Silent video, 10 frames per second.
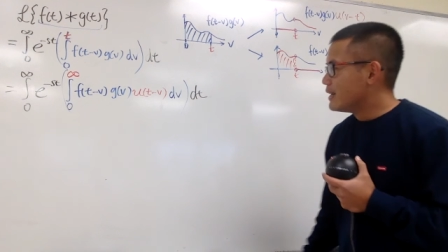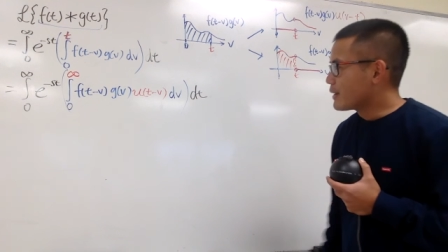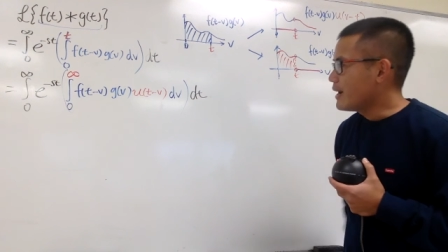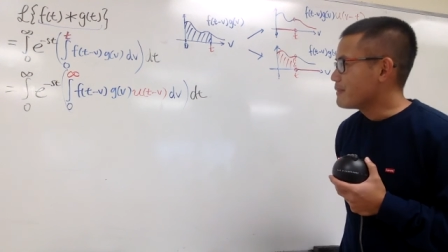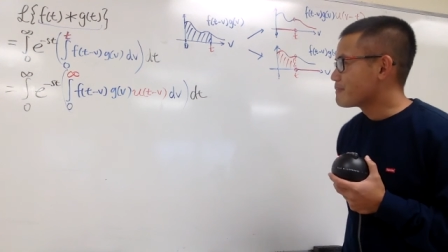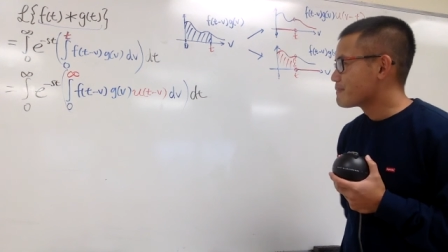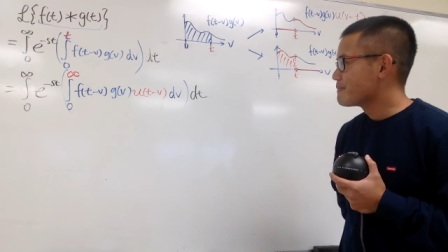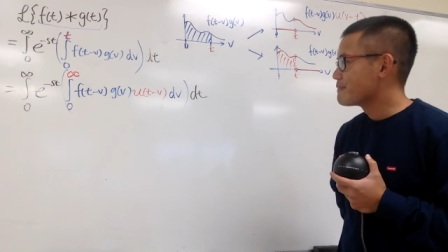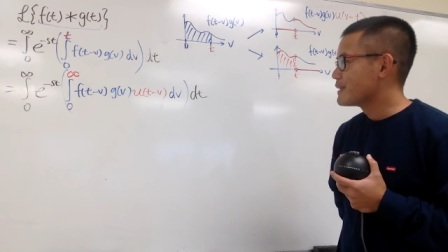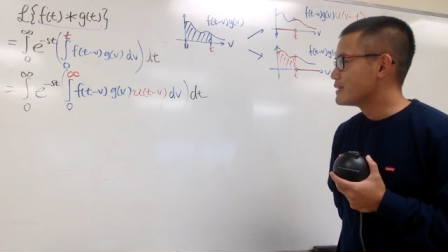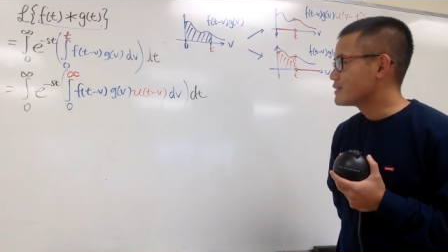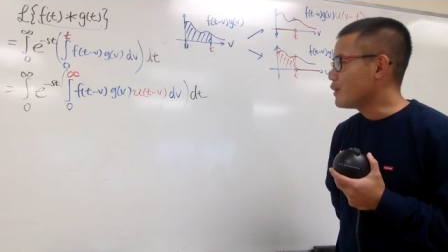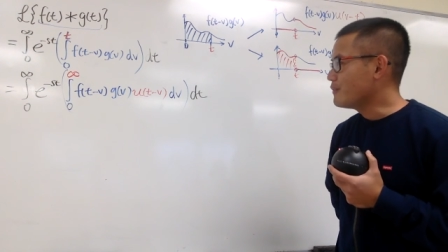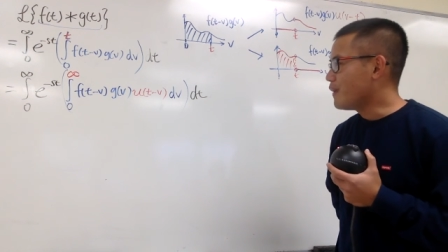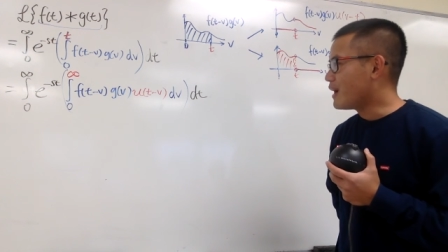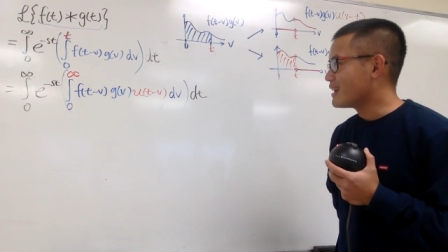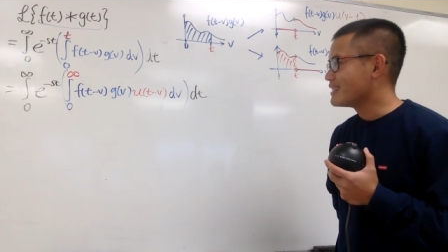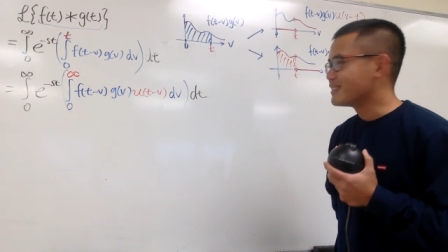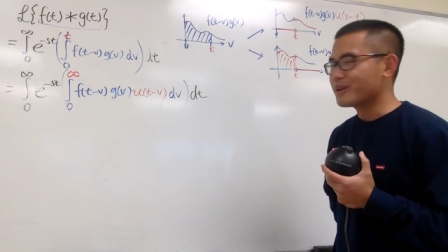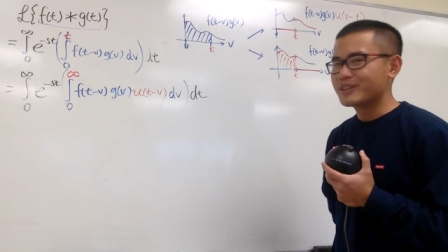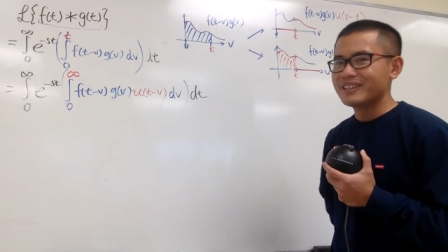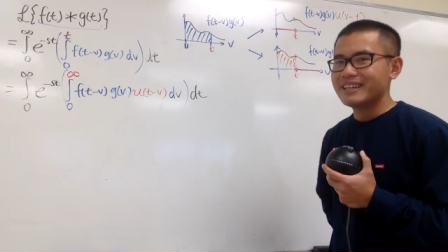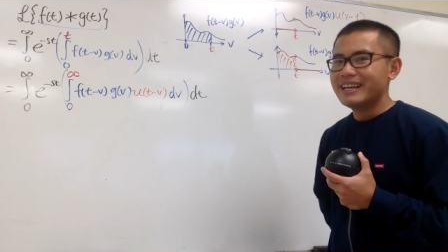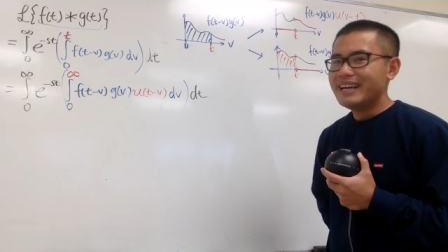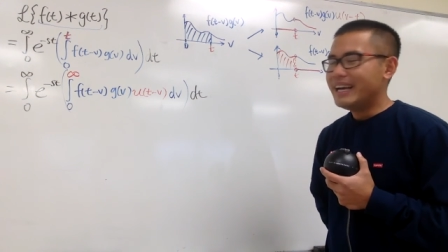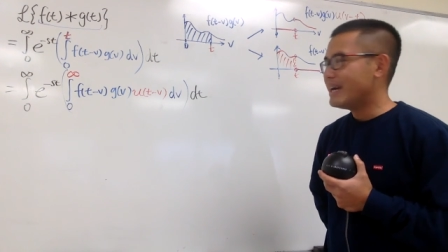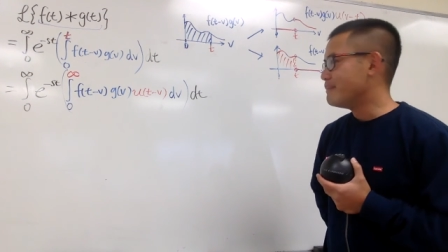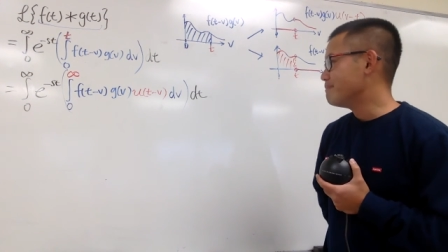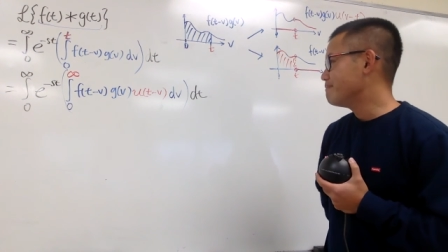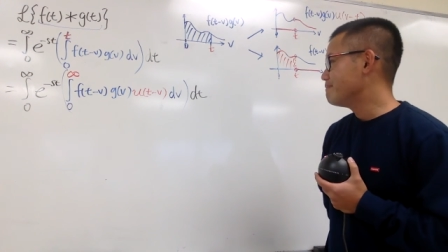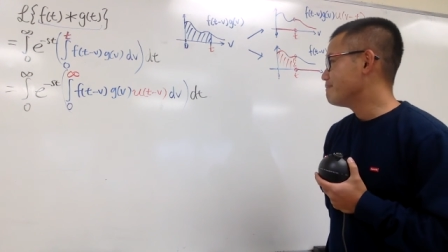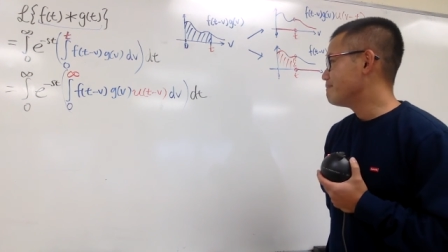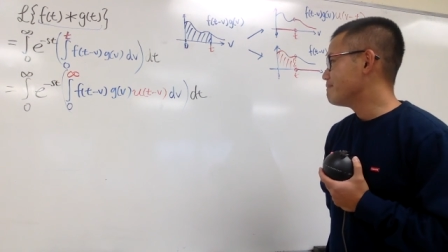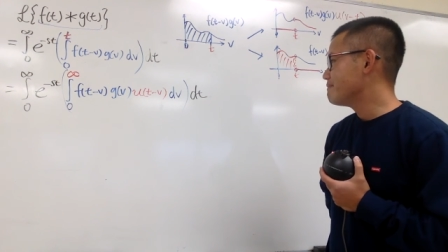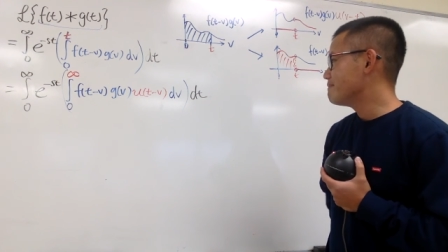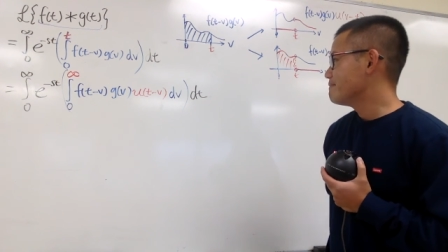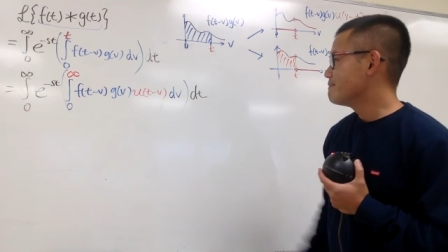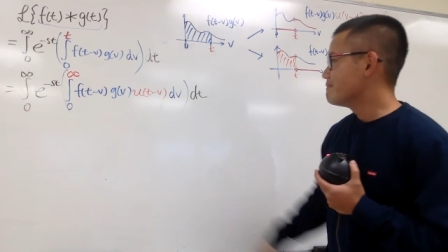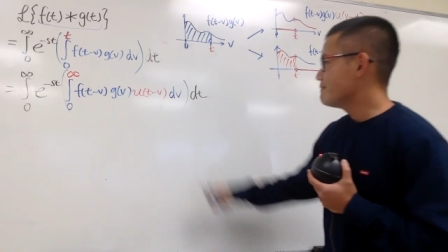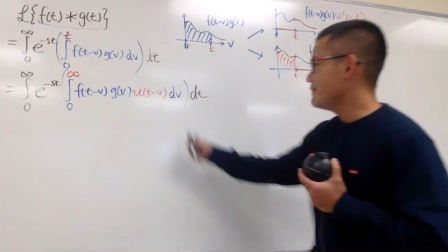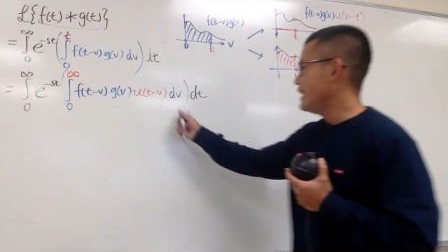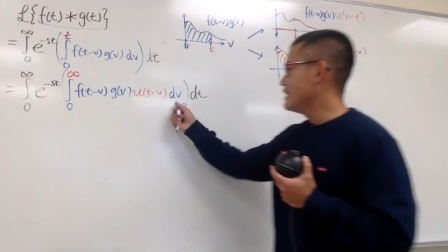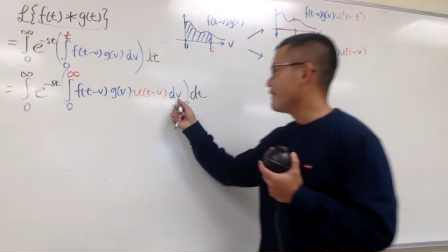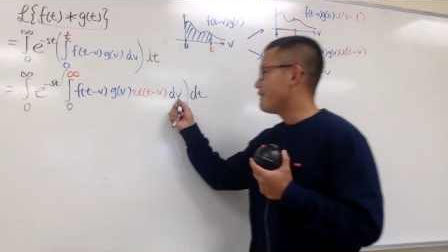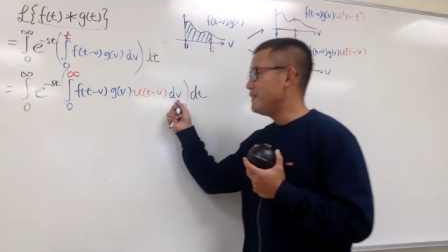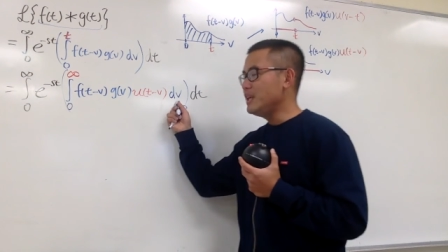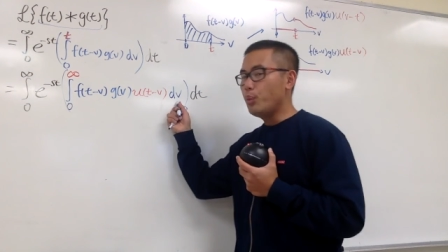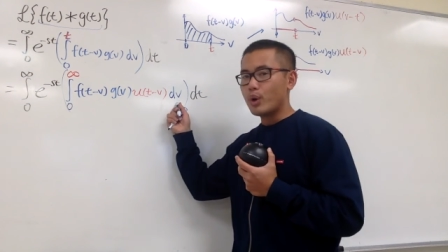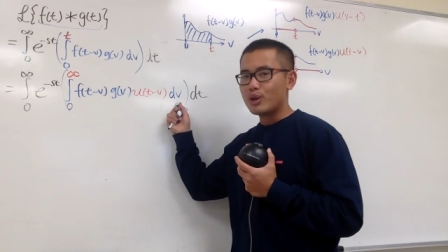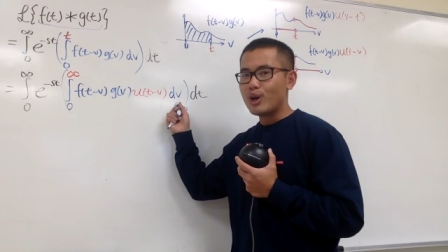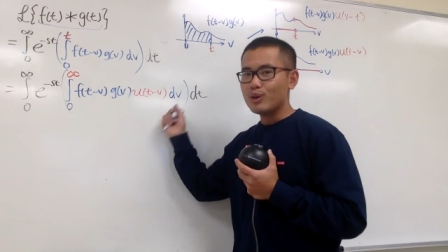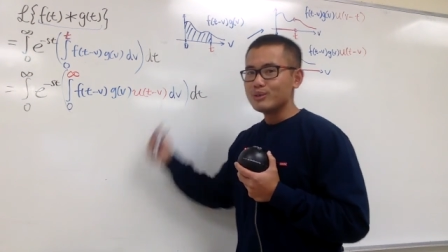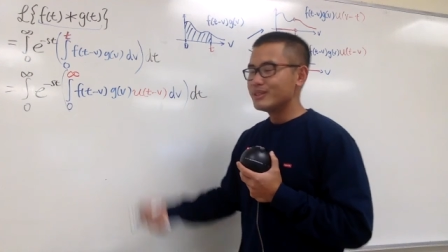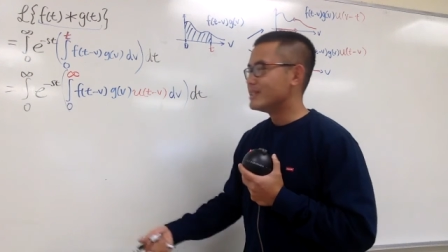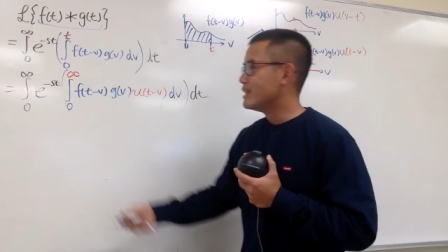Okay, so far so good. Um, in the phi world,